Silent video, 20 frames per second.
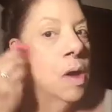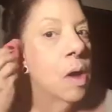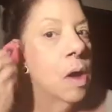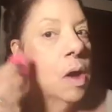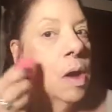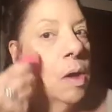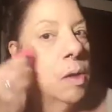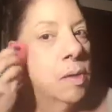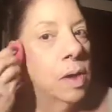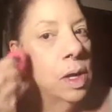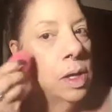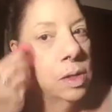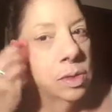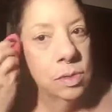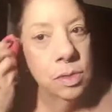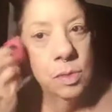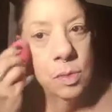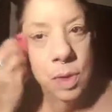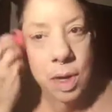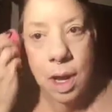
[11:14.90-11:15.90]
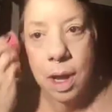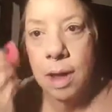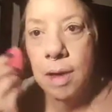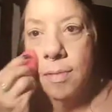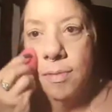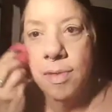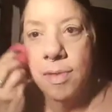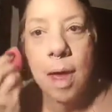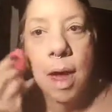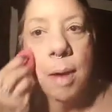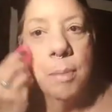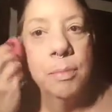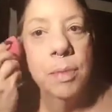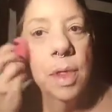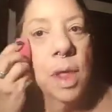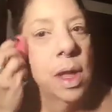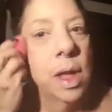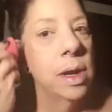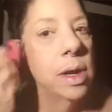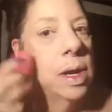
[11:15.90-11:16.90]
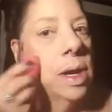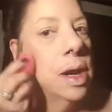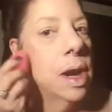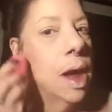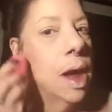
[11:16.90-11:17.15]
Alright, so we have that blended